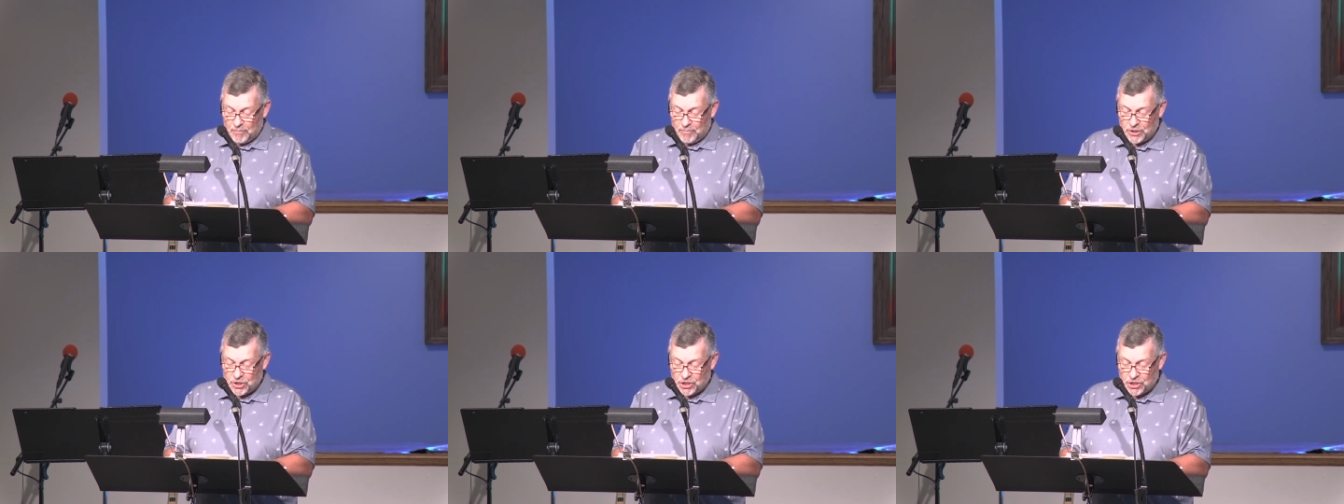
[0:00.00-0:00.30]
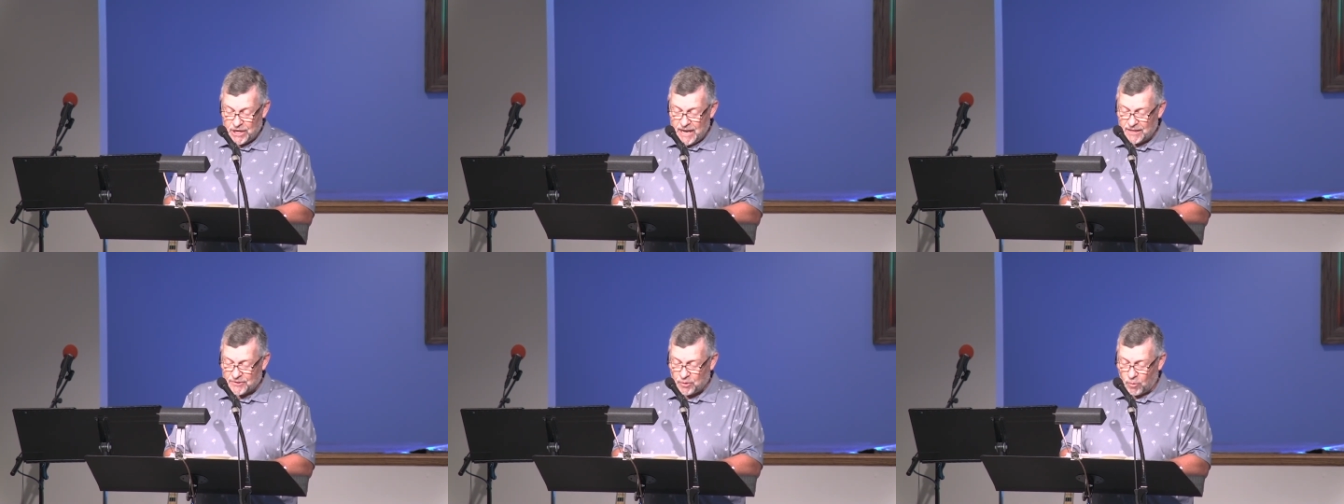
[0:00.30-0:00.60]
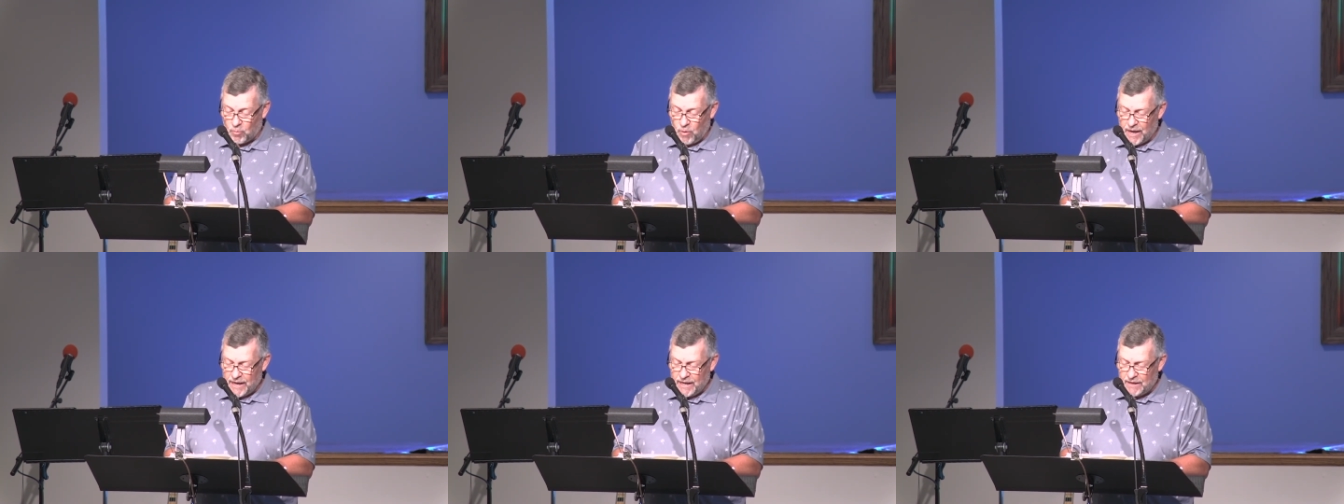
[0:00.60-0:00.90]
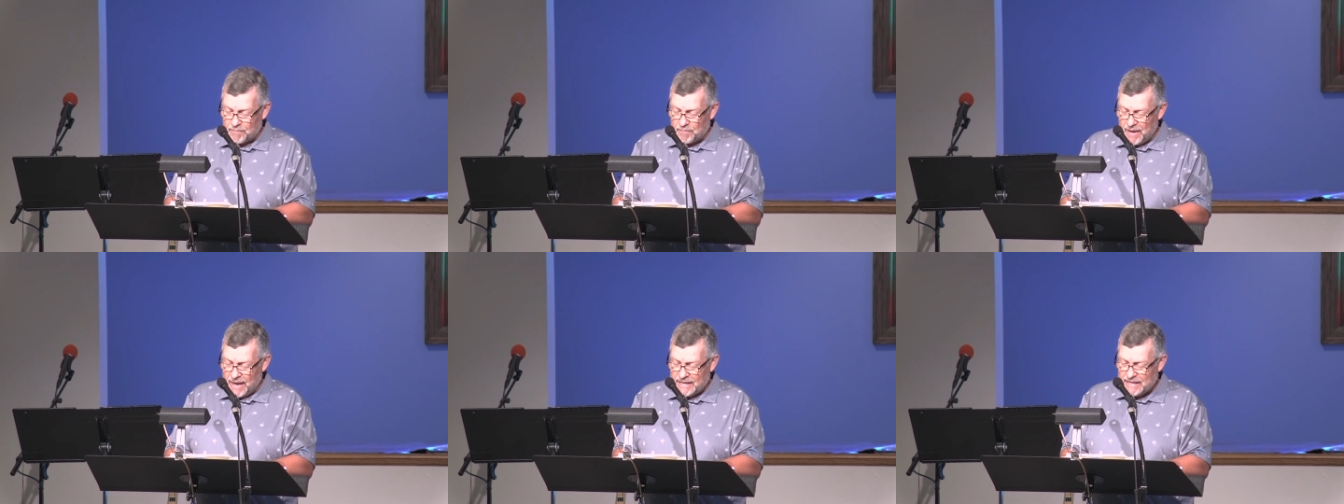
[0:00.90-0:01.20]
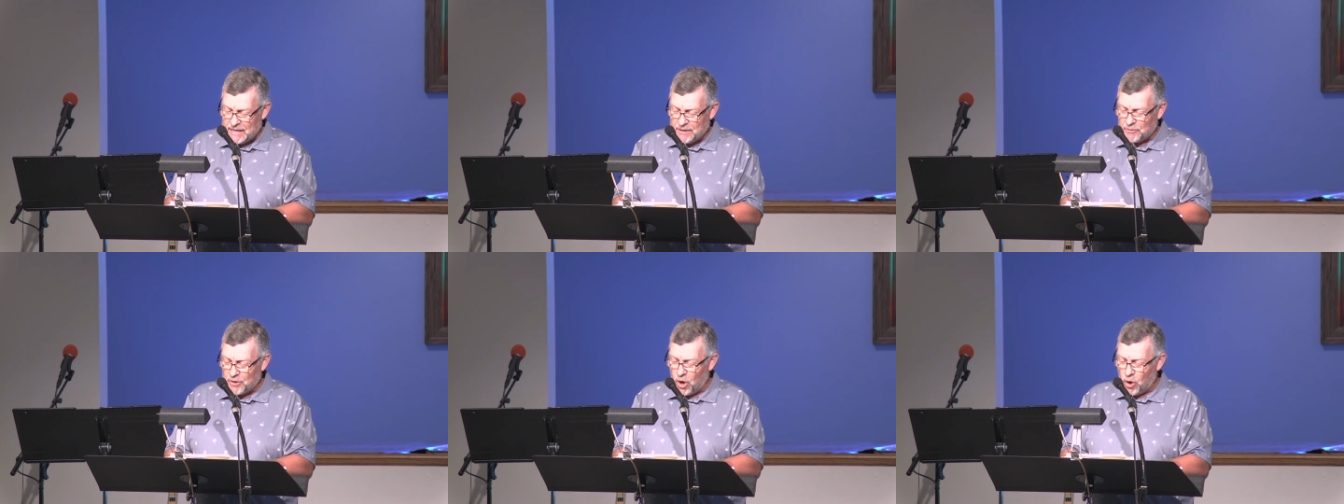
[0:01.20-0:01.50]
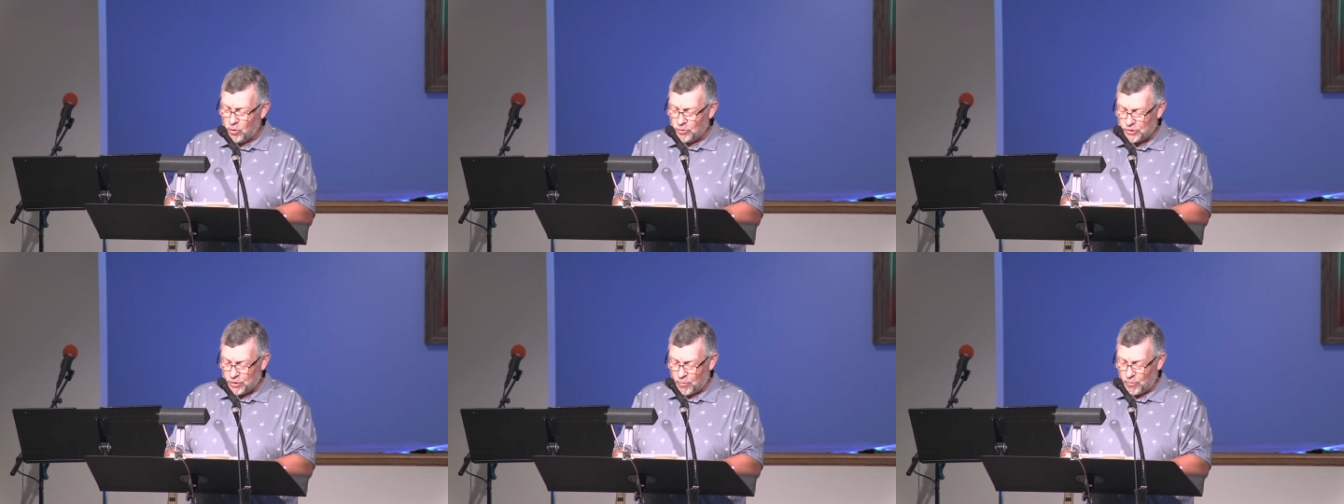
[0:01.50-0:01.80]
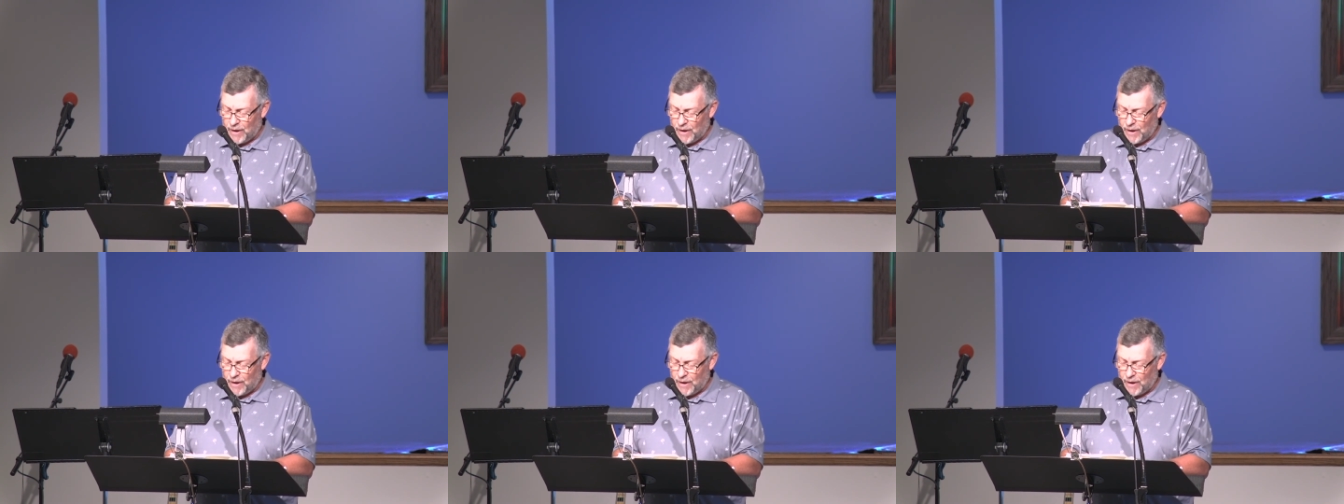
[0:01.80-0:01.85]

but she has a way of making those